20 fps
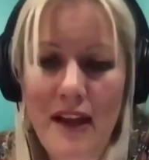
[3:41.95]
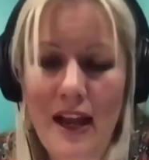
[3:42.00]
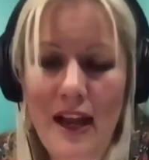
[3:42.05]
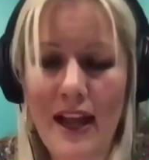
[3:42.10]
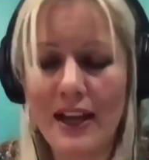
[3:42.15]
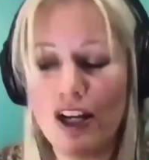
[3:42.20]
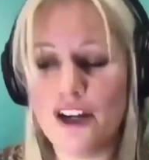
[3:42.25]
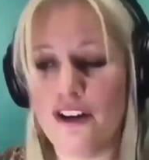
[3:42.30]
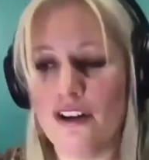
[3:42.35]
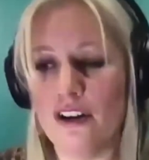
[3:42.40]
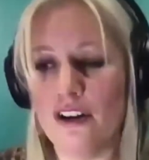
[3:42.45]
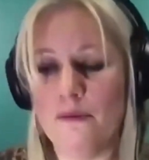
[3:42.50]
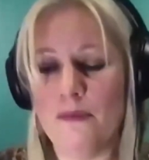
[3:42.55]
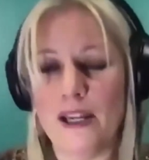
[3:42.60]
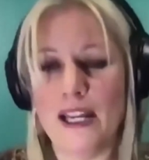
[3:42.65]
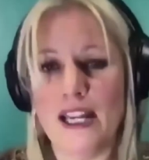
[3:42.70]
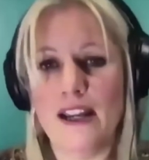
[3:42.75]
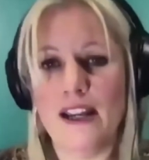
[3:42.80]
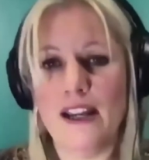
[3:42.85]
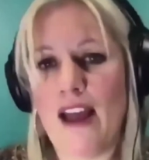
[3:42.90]
And it could
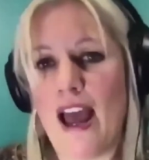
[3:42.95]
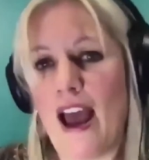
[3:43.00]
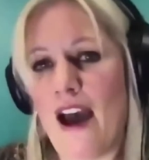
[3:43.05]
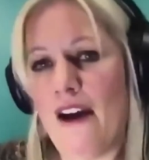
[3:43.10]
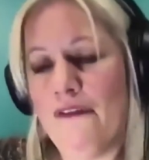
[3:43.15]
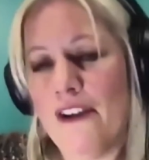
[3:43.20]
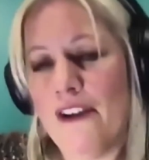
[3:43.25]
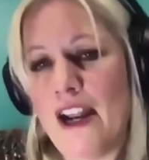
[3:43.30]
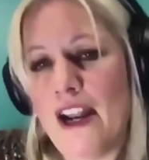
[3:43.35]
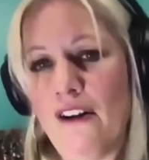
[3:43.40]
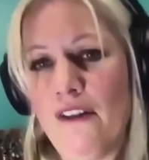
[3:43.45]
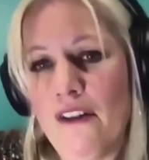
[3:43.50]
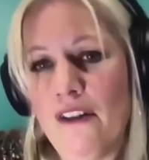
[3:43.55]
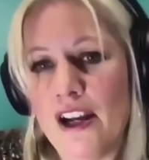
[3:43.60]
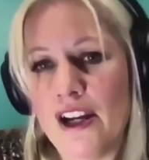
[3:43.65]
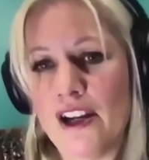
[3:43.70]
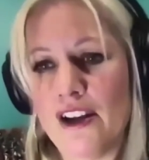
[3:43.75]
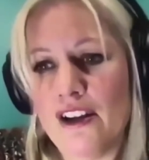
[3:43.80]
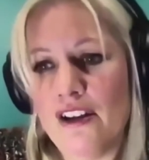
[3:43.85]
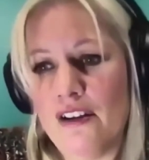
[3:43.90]
be half an
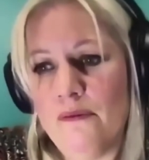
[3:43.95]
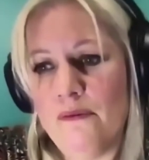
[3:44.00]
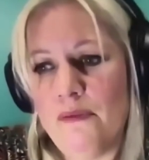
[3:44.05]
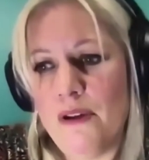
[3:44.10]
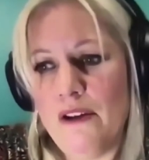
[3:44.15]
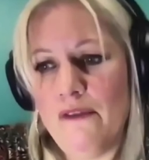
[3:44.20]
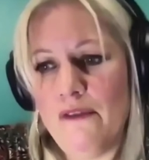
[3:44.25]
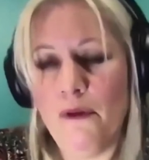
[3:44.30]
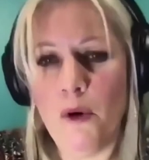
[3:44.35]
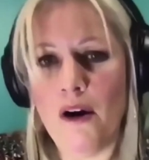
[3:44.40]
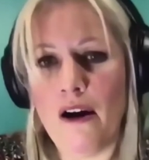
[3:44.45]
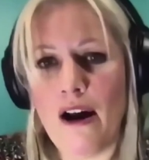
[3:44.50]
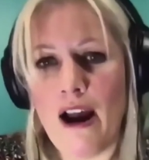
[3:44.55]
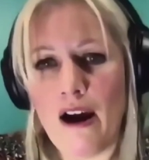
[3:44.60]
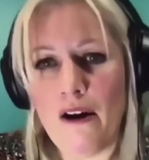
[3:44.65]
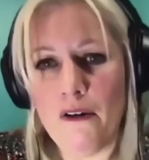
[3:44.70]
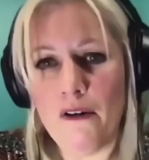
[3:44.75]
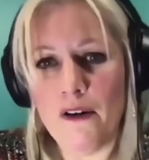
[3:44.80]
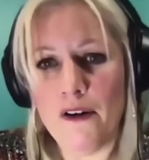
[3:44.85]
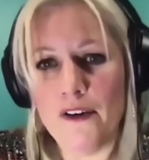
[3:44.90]
hour. It could be
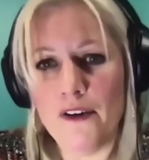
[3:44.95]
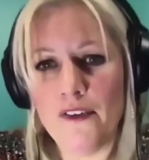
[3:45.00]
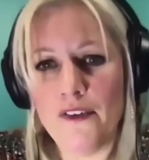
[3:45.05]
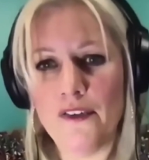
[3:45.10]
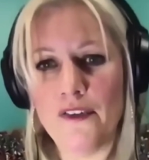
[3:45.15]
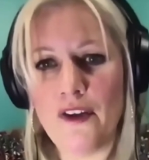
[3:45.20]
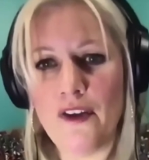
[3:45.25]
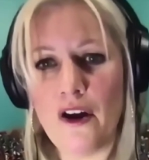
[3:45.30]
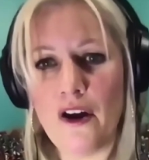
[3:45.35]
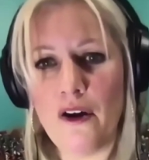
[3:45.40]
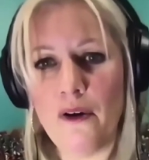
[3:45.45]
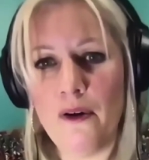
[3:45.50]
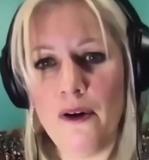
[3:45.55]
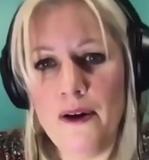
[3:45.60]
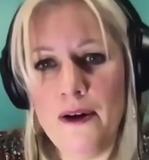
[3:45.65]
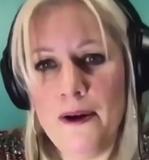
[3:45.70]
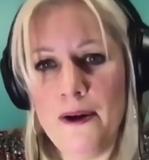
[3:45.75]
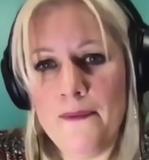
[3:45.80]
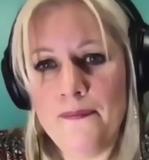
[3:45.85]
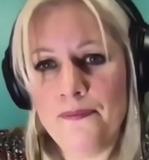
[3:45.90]
4 hours.
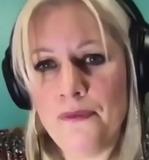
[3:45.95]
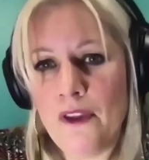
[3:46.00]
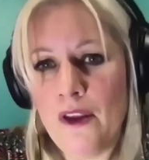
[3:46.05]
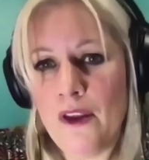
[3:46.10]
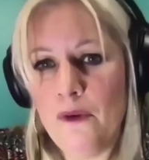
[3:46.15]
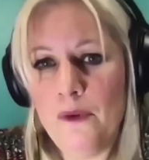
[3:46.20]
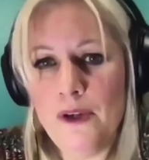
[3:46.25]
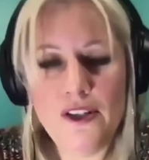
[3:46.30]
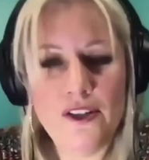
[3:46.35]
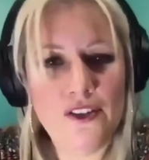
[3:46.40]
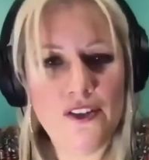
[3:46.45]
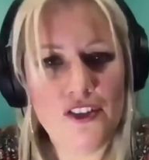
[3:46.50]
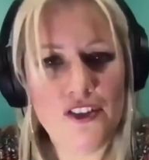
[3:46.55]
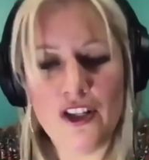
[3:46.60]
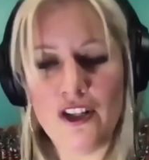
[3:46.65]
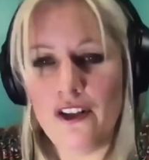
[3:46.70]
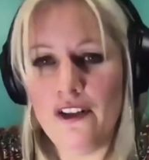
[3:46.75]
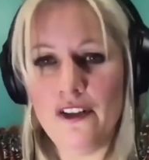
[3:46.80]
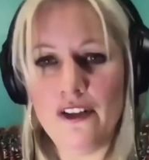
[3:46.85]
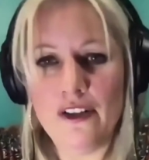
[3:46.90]
So we just
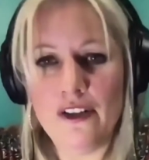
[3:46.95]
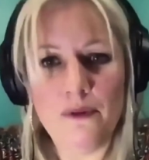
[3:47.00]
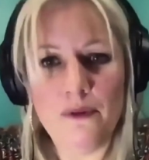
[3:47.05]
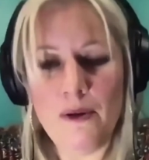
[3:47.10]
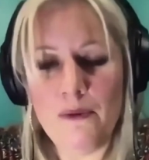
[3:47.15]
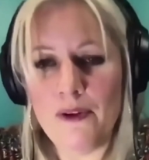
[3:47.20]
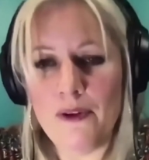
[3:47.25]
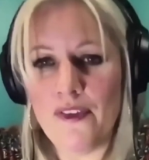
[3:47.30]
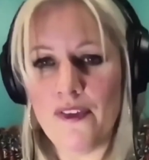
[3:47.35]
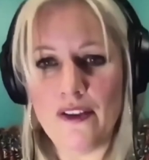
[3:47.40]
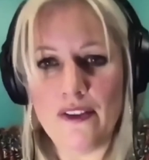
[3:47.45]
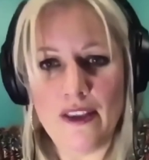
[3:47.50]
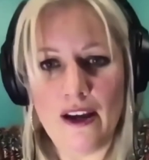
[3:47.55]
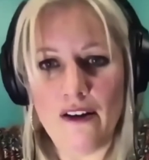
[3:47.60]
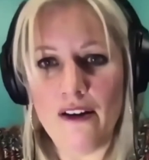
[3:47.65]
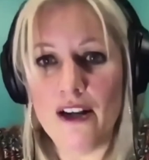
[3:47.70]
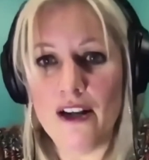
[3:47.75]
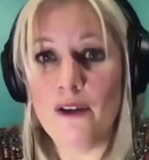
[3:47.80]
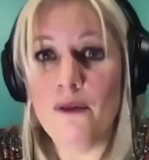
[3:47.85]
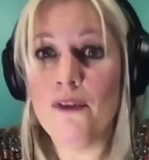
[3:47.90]
chilled, and we would sit there,
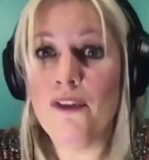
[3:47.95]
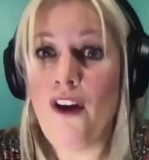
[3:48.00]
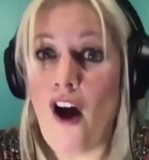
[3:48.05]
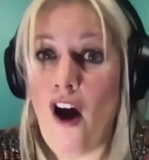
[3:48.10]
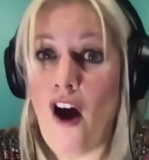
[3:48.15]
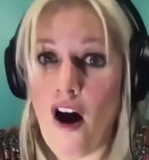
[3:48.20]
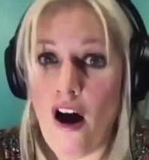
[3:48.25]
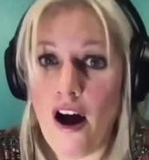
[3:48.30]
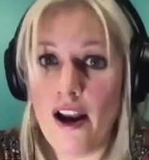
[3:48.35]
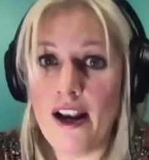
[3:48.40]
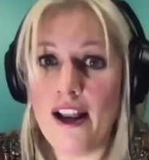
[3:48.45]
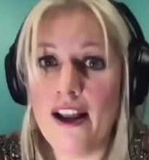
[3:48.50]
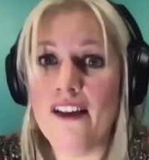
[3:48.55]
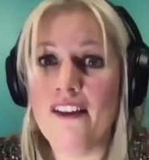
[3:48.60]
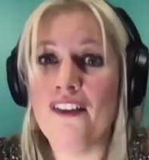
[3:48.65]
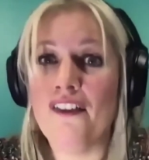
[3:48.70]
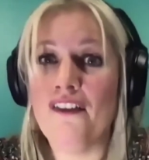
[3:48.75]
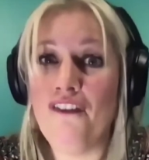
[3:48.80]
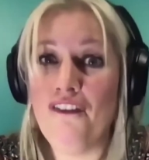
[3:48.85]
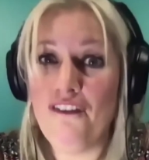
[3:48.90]
and it was hot
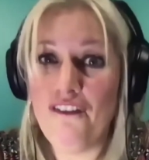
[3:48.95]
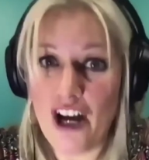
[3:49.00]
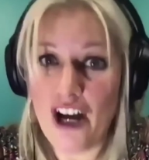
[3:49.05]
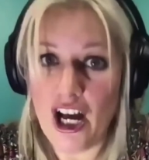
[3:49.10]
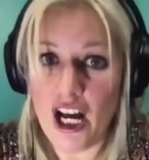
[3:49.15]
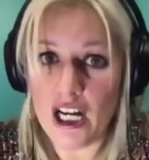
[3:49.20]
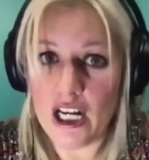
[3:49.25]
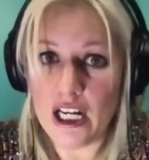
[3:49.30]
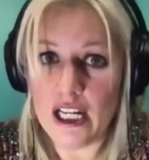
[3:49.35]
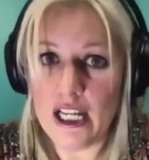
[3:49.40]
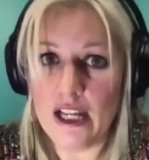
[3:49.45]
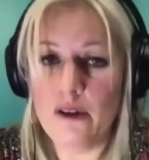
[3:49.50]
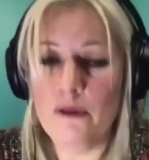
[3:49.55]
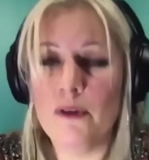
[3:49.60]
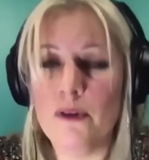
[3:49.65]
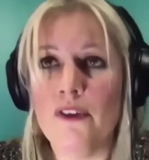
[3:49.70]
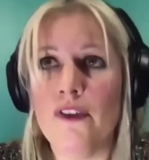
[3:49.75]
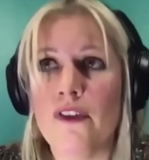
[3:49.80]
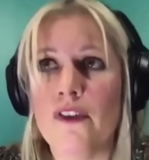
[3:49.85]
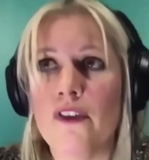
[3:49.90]
as fuck. It
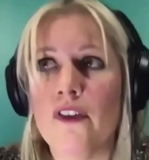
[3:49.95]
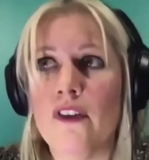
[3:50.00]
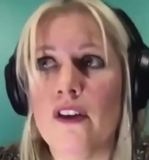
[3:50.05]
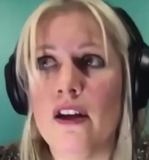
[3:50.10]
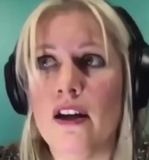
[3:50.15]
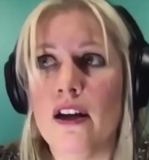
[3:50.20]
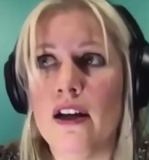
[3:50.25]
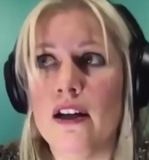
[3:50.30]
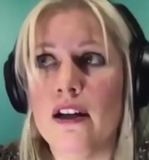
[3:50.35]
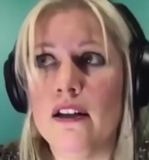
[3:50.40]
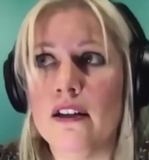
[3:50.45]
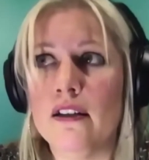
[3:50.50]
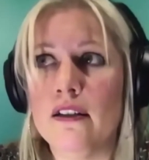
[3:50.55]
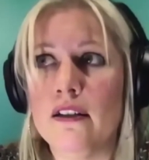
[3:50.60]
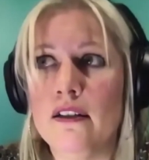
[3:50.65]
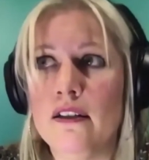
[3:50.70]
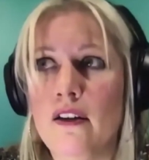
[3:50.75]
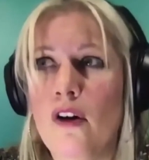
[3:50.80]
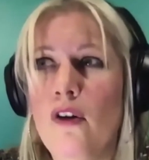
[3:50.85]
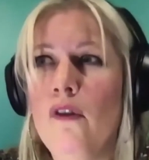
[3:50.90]
was,
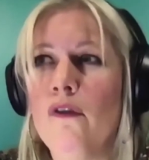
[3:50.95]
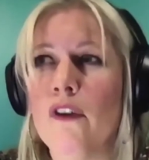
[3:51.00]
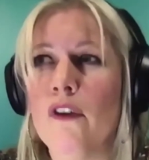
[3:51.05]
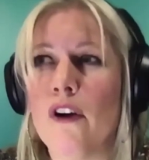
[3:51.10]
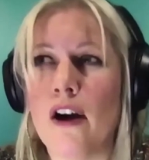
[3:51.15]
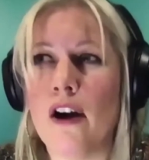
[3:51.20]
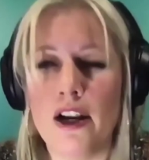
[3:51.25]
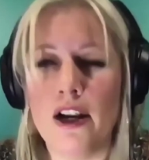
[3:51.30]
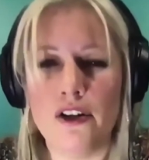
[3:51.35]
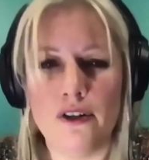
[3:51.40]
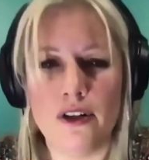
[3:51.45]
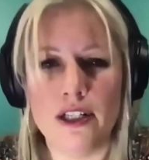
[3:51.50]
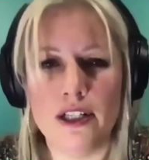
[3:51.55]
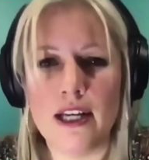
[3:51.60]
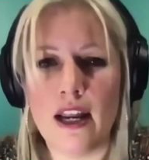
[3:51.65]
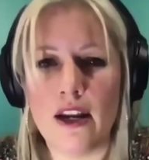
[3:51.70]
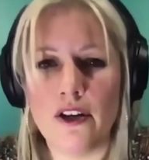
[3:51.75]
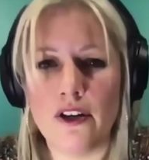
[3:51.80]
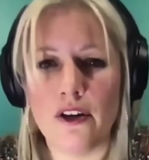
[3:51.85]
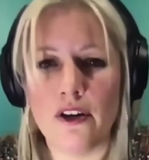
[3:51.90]
over
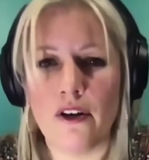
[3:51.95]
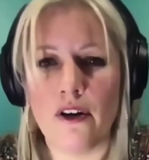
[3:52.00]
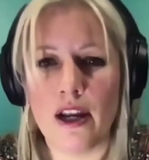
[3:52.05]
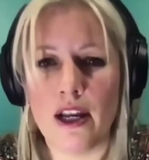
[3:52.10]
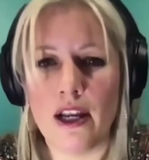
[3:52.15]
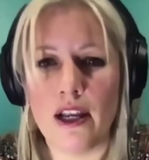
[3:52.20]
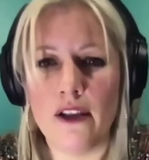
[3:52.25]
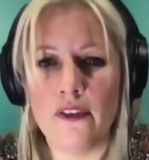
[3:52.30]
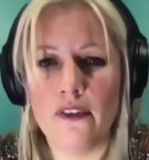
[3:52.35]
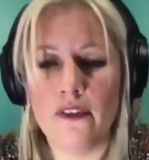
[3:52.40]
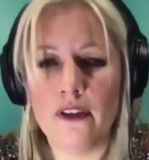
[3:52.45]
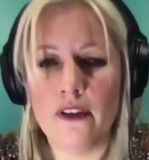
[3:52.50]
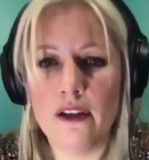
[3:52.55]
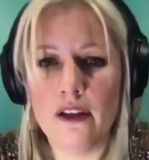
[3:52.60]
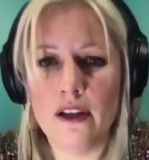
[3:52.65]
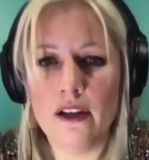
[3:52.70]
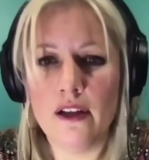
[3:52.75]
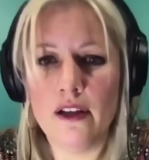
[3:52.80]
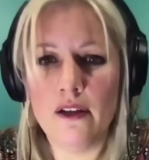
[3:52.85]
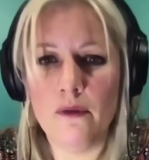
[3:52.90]
110 degrees
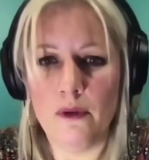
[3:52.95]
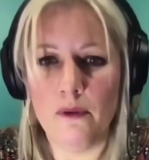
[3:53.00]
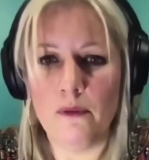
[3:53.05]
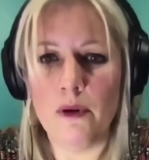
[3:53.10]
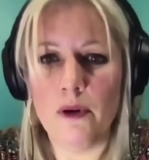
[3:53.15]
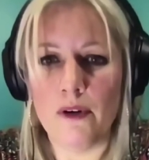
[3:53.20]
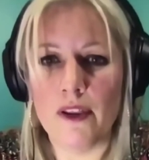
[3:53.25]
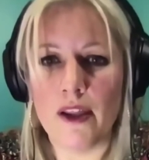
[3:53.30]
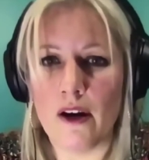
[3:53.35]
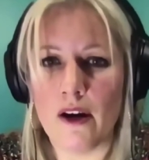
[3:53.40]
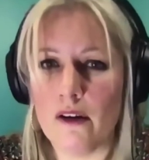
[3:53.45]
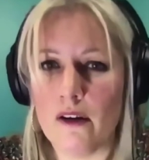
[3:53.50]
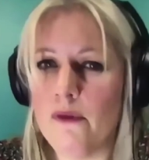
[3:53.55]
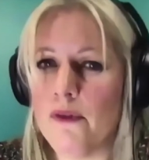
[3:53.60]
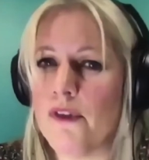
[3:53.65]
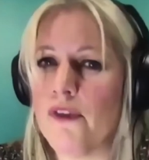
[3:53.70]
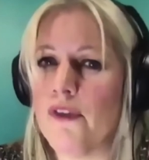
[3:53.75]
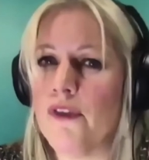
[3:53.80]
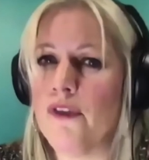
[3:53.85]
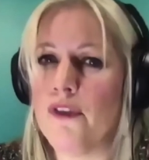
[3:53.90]
when we were there. It
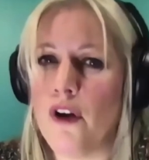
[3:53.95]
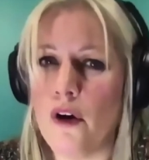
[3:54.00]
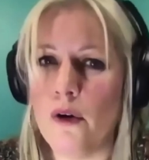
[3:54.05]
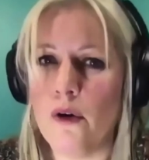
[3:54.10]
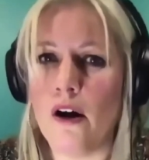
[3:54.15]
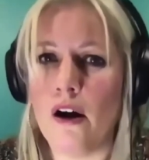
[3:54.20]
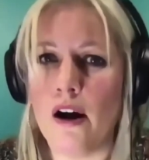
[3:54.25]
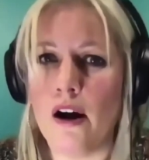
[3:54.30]
was so